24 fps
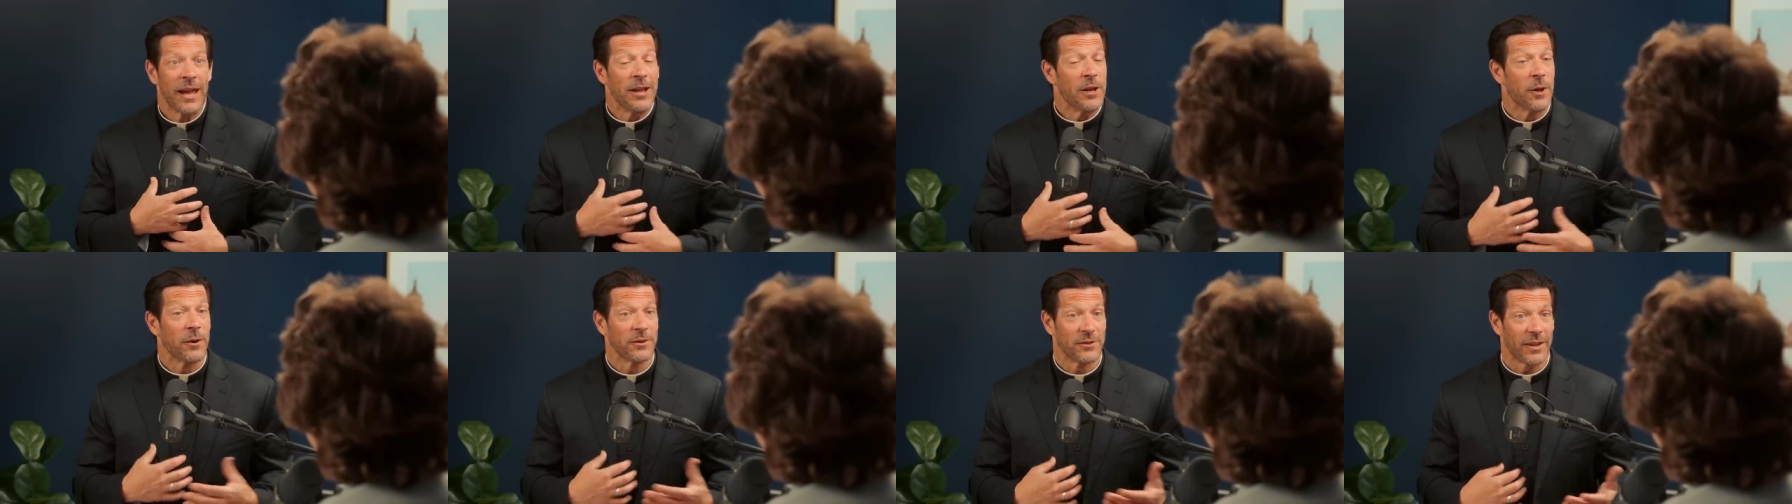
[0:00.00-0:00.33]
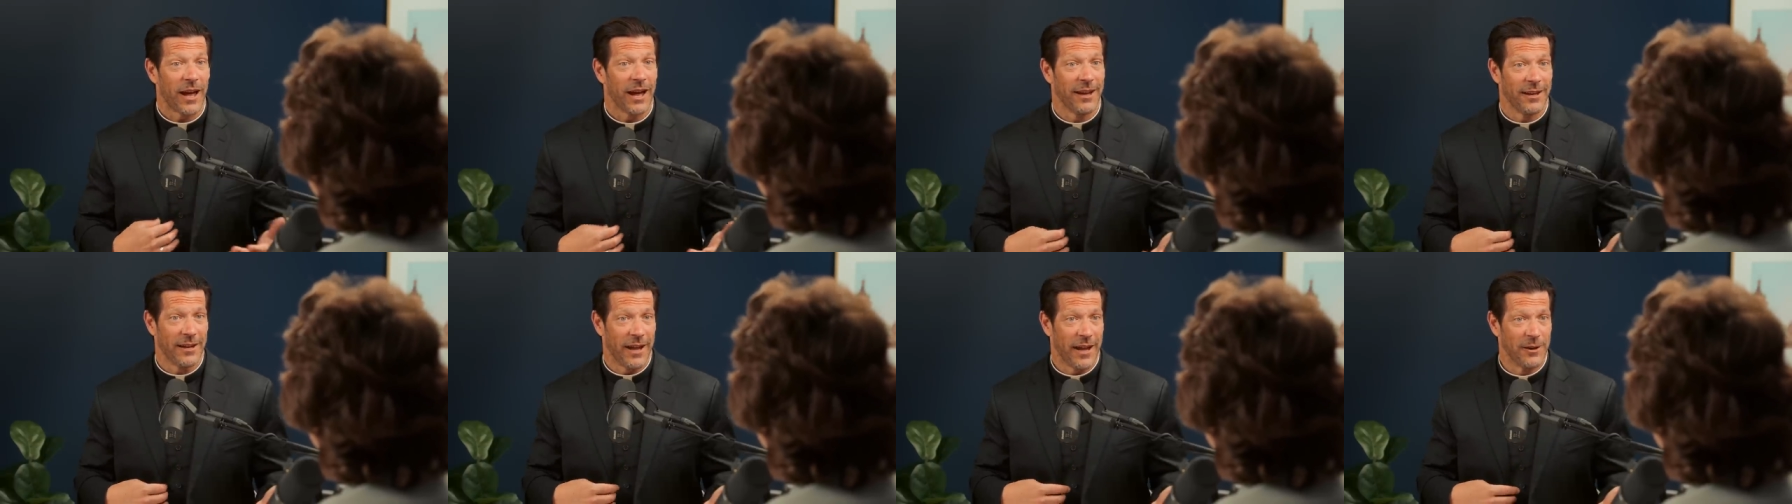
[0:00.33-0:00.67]
no
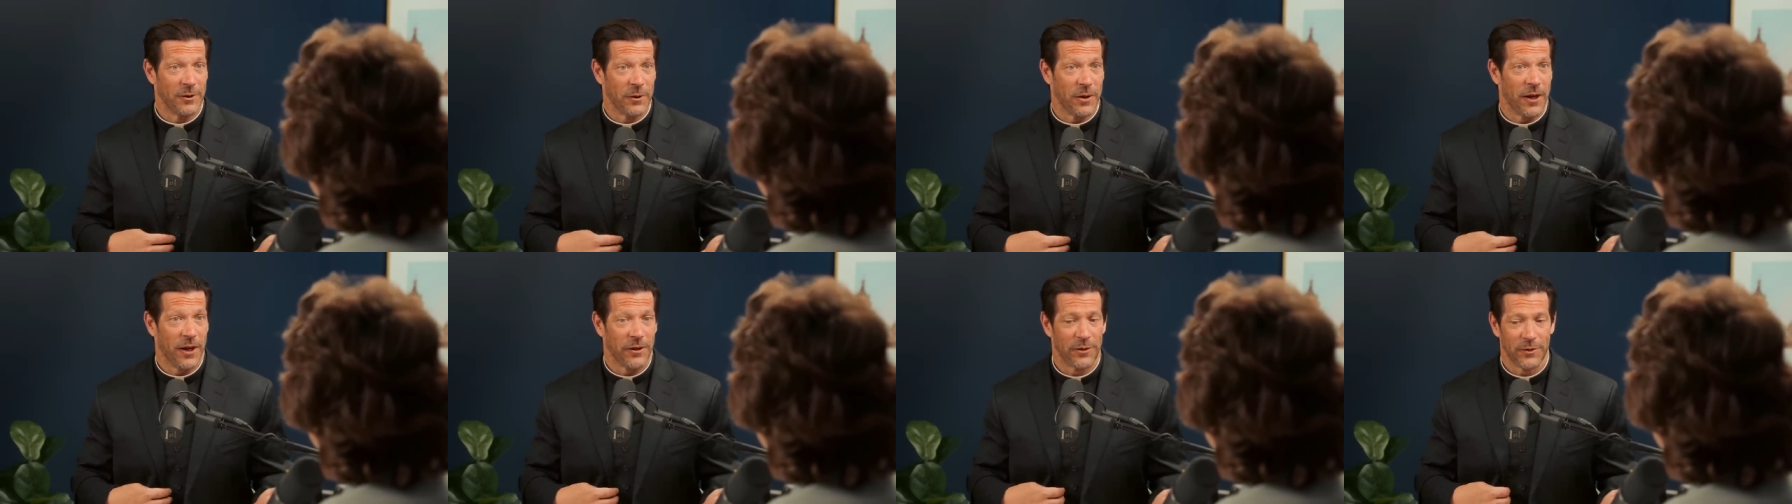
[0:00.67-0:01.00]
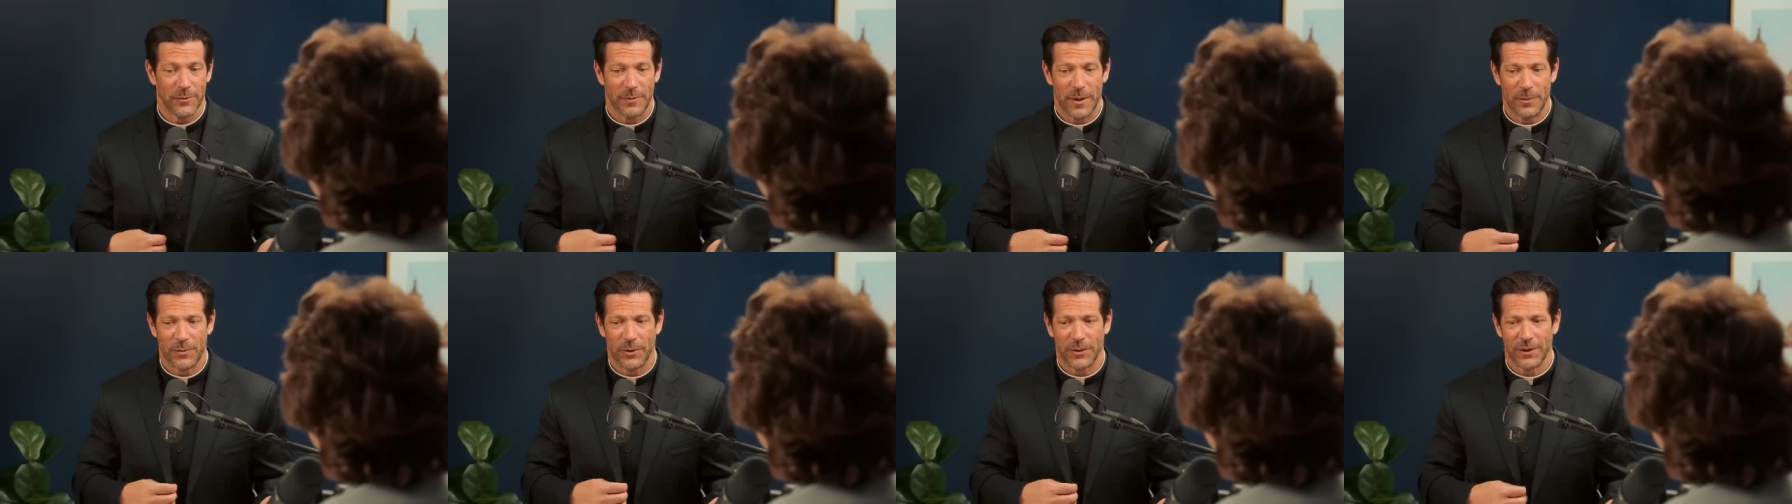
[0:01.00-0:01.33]
I, I know other
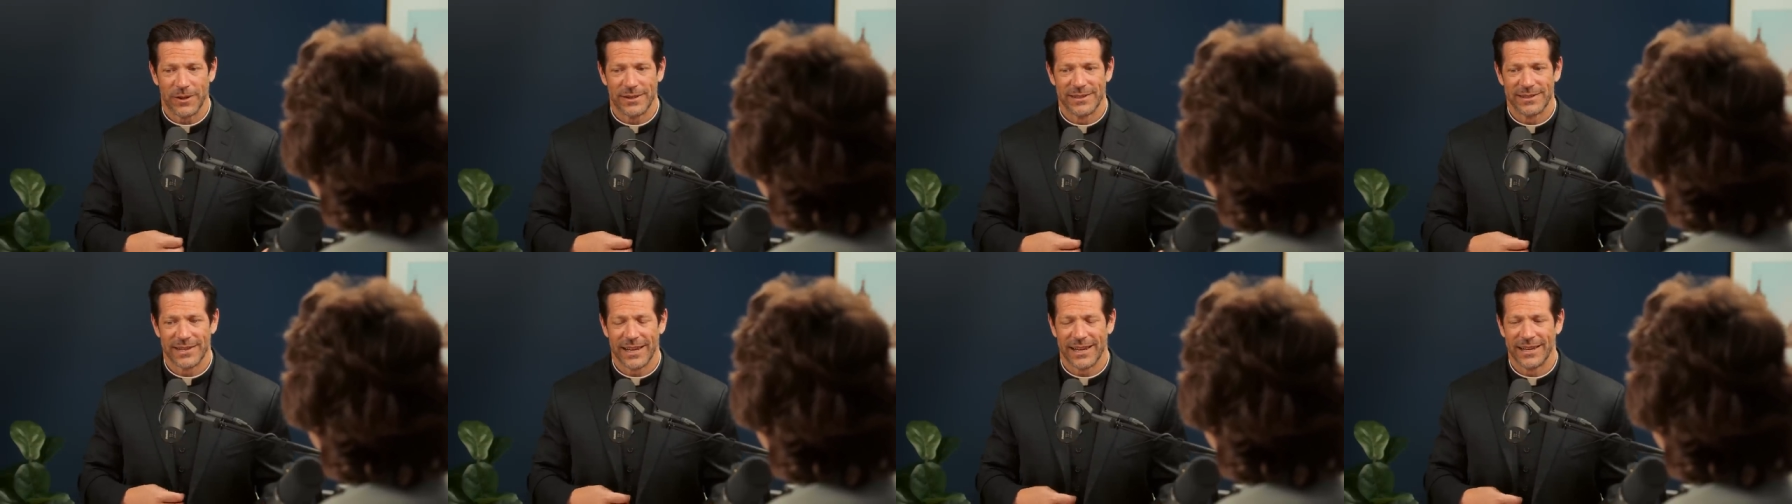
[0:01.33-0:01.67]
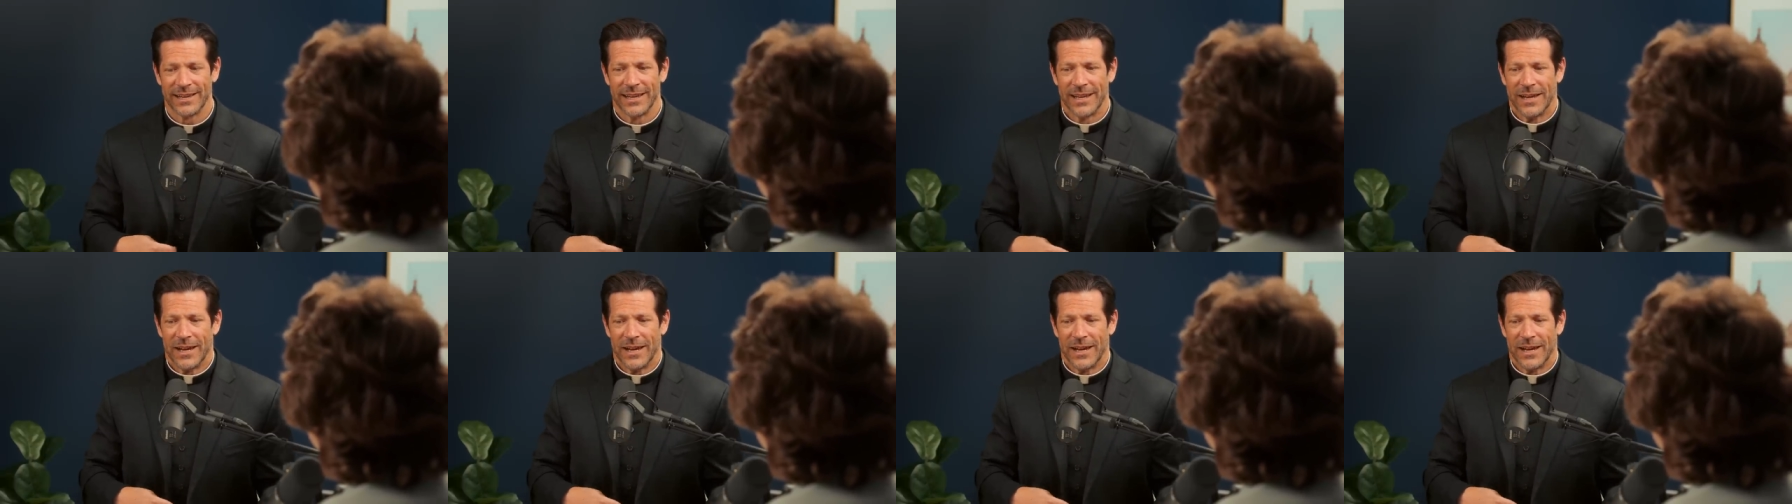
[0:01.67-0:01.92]
people could say